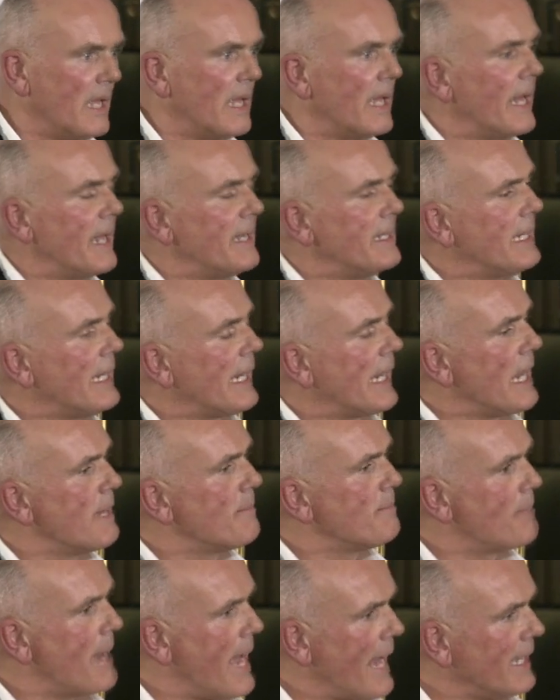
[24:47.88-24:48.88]
And he came
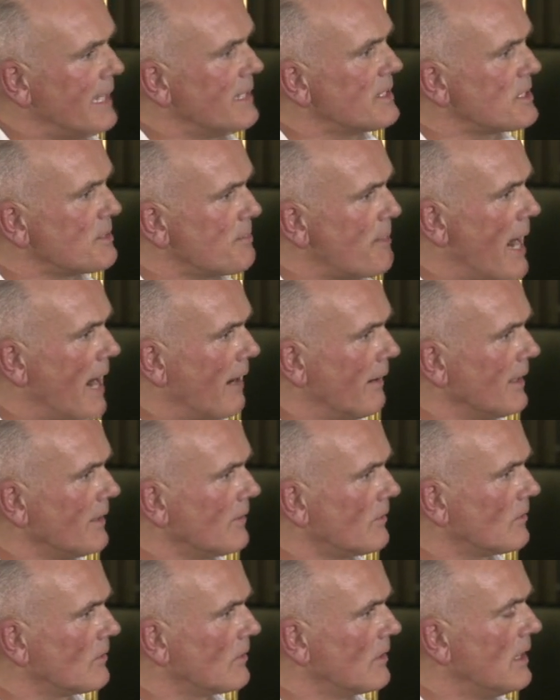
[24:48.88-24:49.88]
back into Paris
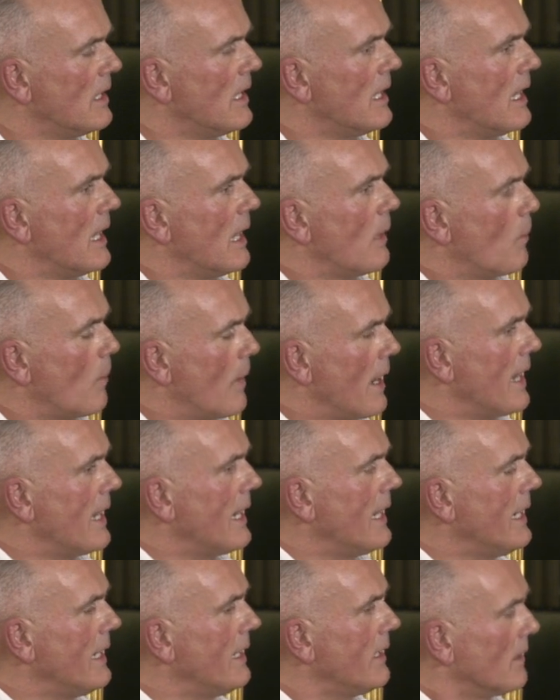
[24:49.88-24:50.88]
where
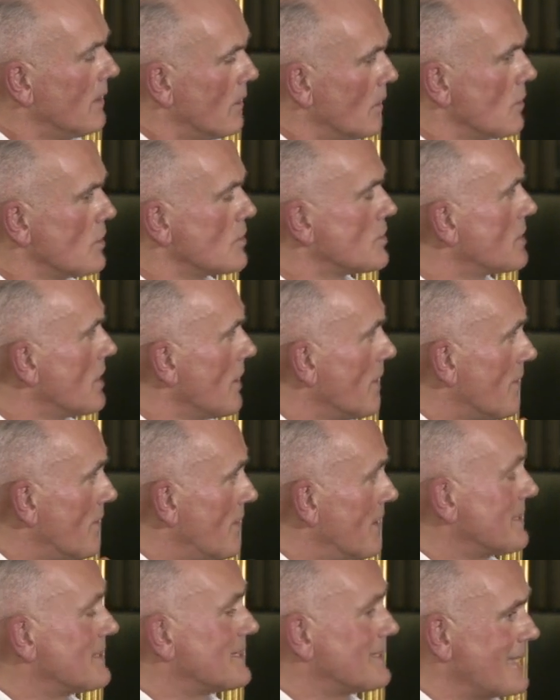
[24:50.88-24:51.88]
he launched
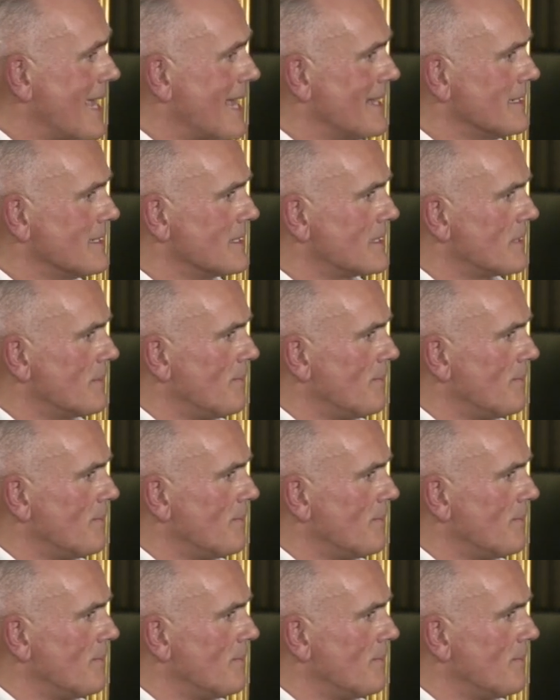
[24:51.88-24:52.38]
this scent.